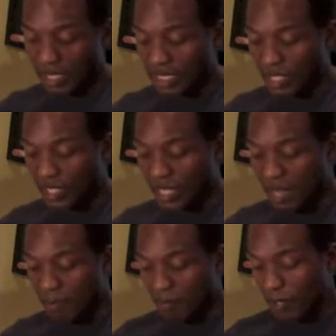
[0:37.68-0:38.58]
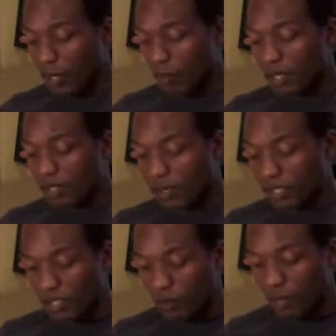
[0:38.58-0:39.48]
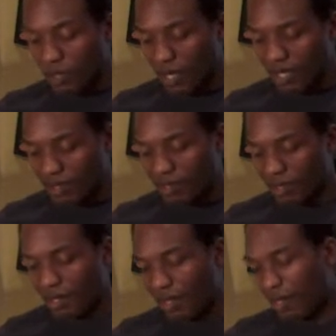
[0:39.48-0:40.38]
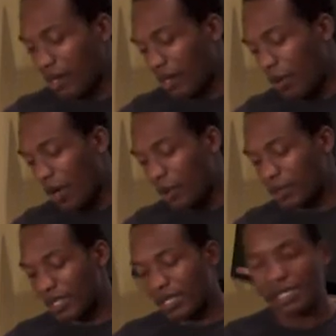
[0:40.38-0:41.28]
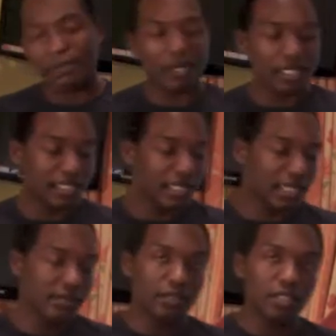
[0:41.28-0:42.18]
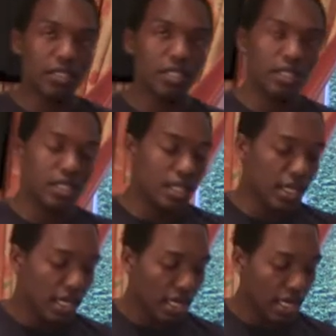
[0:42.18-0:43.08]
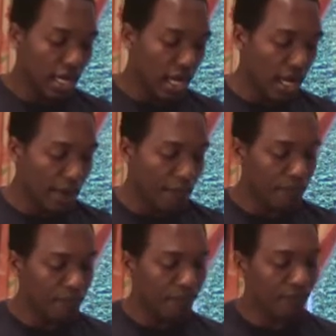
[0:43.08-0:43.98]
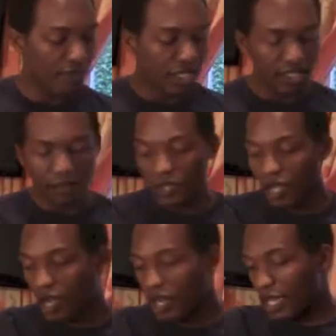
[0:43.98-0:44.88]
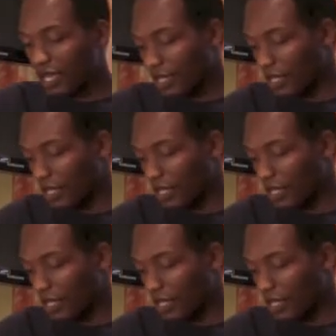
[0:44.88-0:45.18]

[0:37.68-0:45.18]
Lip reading: and you can have, put as much as you want. I quite want it spicy. Some garlic.